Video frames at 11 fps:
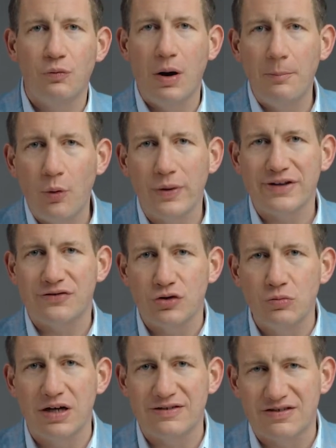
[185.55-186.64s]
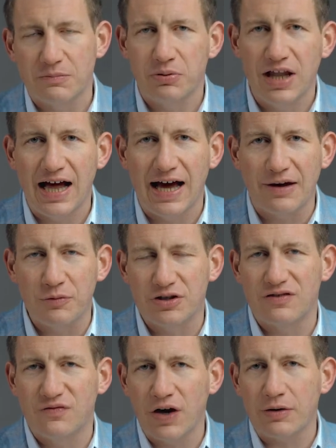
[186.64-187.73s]
1.2 month supply, which
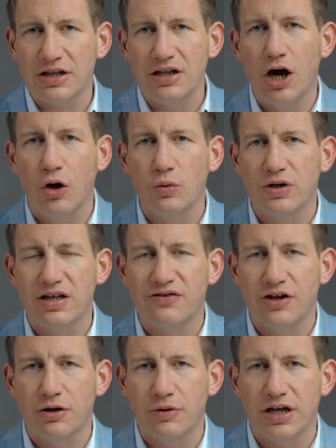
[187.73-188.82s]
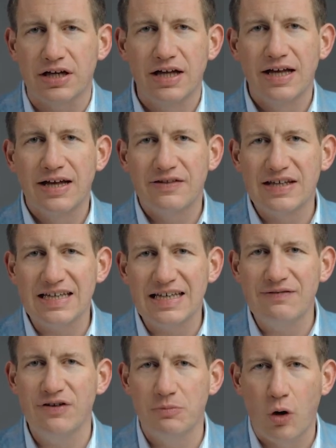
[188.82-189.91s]
is very low considering the
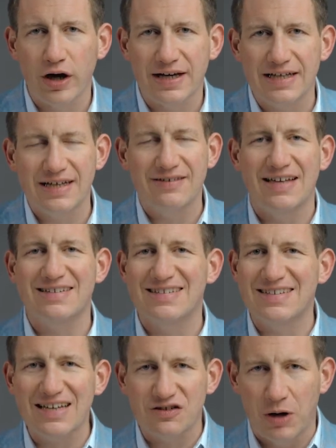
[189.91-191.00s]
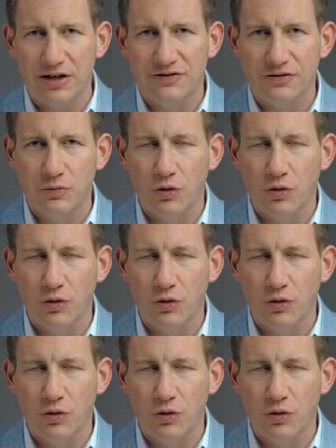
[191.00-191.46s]
even market is at six months,